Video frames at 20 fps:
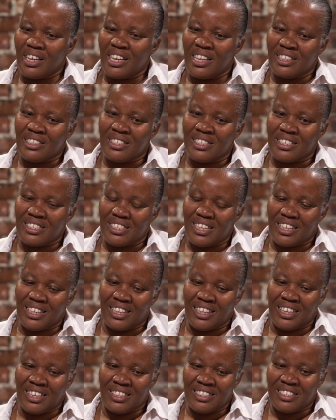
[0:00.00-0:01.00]
It's
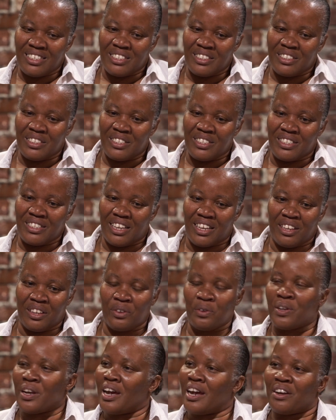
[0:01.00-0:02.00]
easy to say,
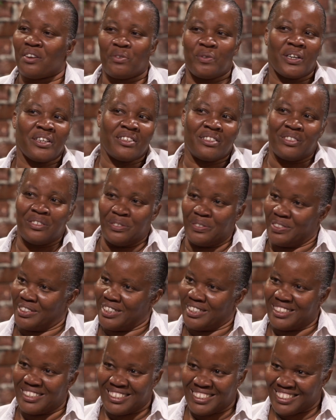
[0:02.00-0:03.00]
I don't want to do
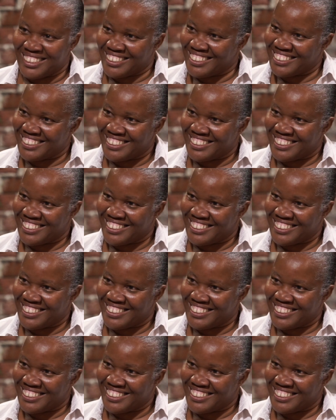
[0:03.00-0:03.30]
this.